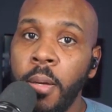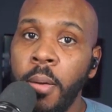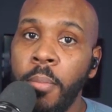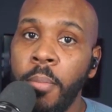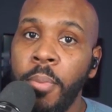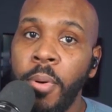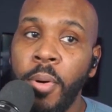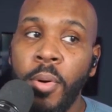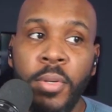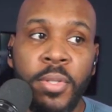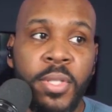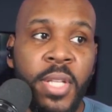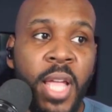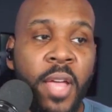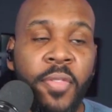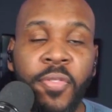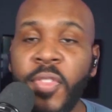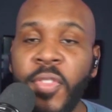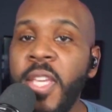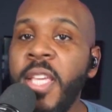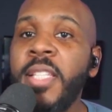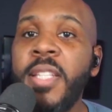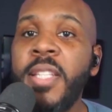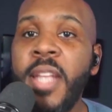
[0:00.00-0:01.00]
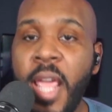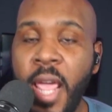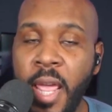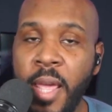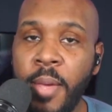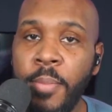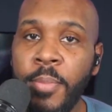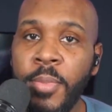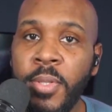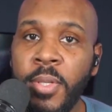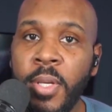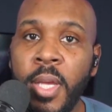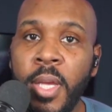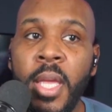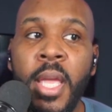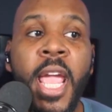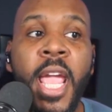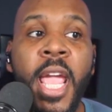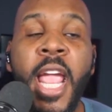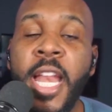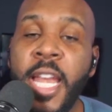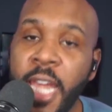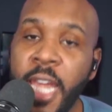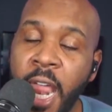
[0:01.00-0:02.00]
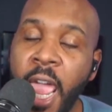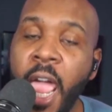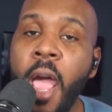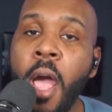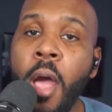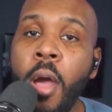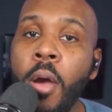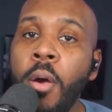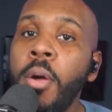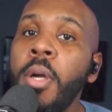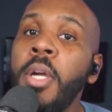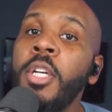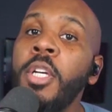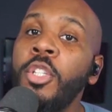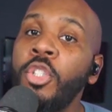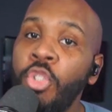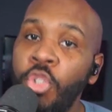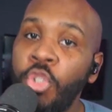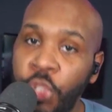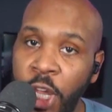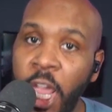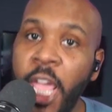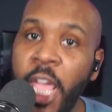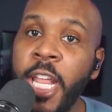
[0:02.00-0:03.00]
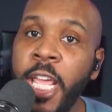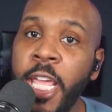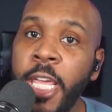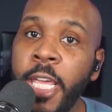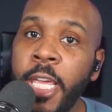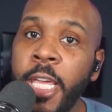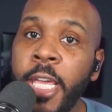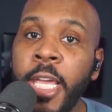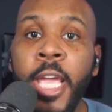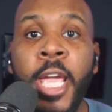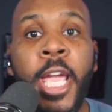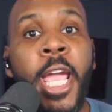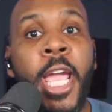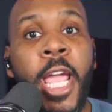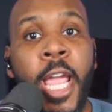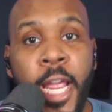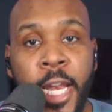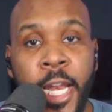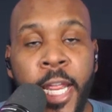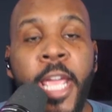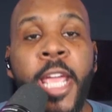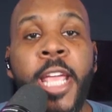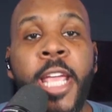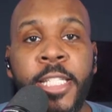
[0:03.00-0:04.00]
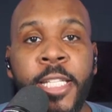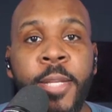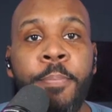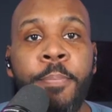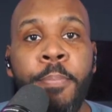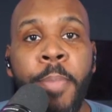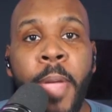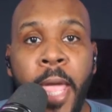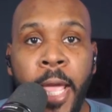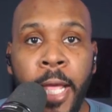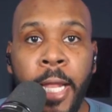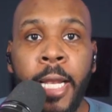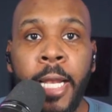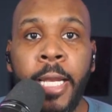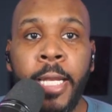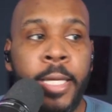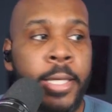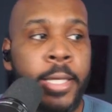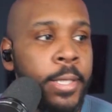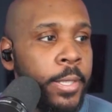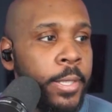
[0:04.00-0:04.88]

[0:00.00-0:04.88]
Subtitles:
pulls out these names. And now Jenny and Isabela,